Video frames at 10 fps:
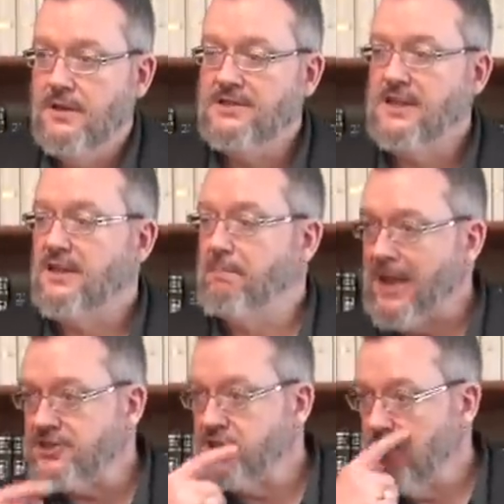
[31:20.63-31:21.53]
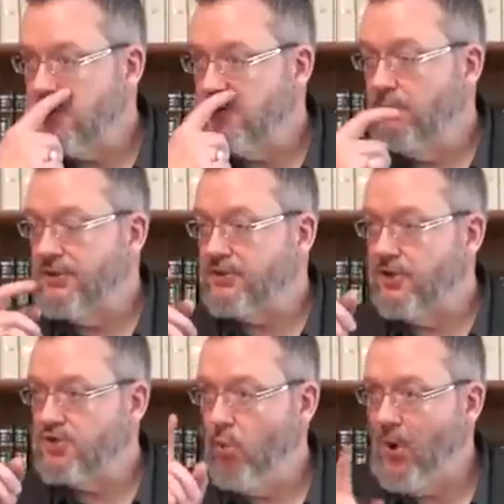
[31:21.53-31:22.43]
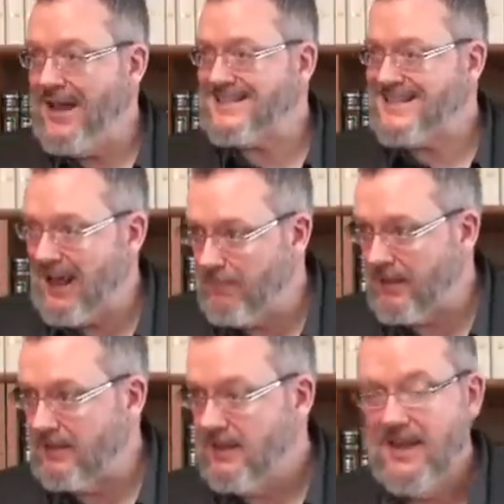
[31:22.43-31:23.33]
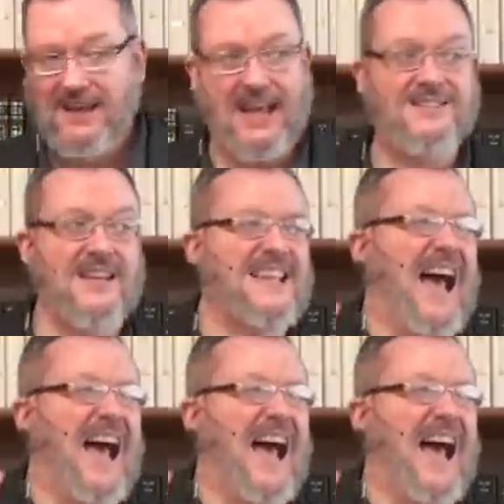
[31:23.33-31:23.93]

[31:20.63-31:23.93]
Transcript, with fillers: He said, The best you can do, but there's one coming. God says,